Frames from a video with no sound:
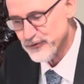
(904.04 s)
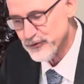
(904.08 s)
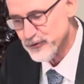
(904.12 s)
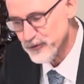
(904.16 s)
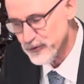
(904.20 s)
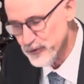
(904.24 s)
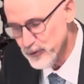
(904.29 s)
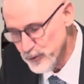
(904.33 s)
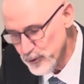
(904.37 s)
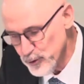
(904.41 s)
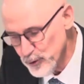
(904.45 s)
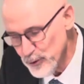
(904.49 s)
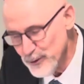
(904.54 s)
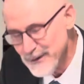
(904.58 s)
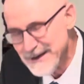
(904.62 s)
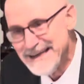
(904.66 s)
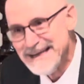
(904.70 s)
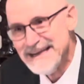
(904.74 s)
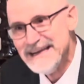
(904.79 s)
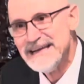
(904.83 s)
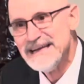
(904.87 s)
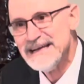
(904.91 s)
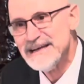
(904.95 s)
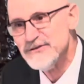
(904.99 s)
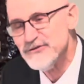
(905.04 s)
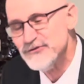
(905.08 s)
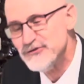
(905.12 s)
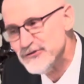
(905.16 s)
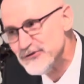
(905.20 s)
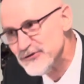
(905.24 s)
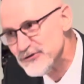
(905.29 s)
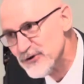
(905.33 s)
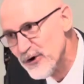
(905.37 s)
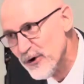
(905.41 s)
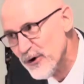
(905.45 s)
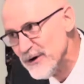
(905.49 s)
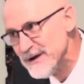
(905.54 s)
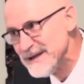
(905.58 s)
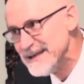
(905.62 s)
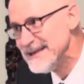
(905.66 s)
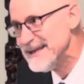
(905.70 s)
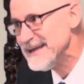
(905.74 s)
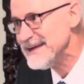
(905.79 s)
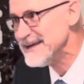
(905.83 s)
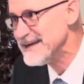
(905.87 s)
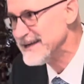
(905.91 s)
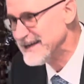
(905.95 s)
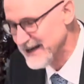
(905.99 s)
truly
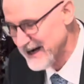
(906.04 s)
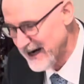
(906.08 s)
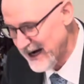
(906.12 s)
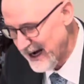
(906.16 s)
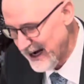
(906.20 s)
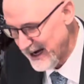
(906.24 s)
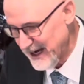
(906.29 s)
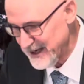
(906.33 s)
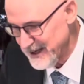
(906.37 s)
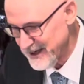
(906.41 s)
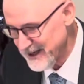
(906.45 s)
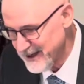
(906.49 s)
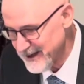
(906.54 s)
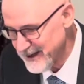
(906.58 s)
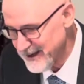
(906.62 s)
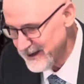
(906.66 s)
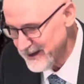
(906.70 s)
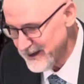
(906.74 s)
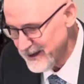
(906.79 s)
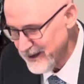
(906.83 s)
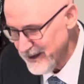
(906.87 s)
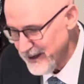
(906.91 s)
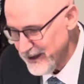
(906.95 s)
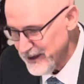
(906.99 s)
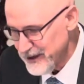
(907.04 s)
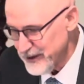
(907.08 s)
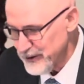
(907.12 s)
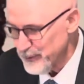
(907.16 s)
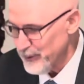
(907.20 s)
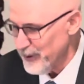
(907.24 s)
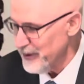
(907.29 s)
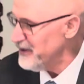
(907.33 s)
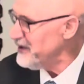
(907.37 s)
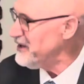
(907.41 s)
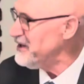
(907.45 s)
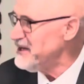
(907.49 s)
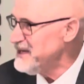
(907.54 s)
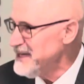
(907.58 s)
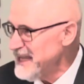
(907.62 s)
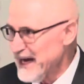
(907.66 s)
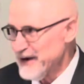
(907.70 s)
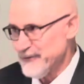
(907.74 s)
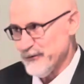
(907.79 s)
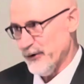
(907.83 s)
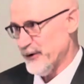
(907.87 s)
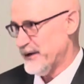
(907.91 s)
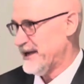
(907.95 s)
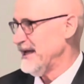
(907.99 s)
enjoying God, you will
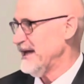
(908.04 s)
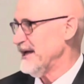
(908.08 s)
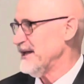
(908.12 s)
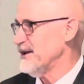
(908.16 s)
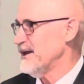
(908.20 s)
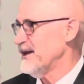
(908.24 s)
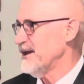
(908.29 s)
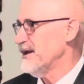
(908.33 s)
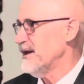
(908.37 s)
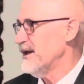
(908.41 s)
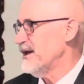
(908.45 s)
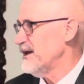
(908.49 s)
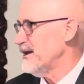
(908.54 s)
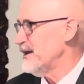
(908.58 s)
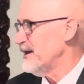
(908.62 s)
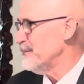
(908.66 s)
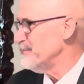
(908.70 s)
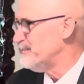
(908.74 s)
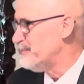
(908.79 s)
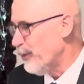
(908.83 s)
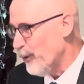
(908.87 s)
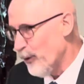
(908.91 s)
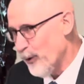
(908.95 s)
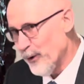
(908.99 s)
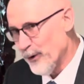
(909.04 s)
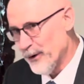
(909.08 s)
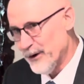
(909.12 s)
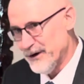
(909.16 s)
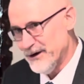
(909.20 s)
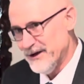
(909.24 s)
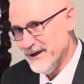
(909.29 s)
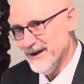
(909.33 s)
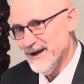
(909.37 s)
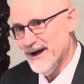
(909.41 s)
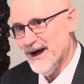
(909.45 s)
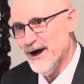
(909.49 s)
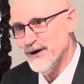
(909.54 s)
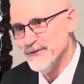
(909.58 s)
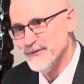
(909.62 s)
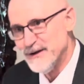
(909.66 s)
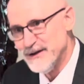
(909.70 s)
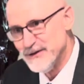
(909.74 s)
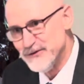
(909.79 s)
never get bored of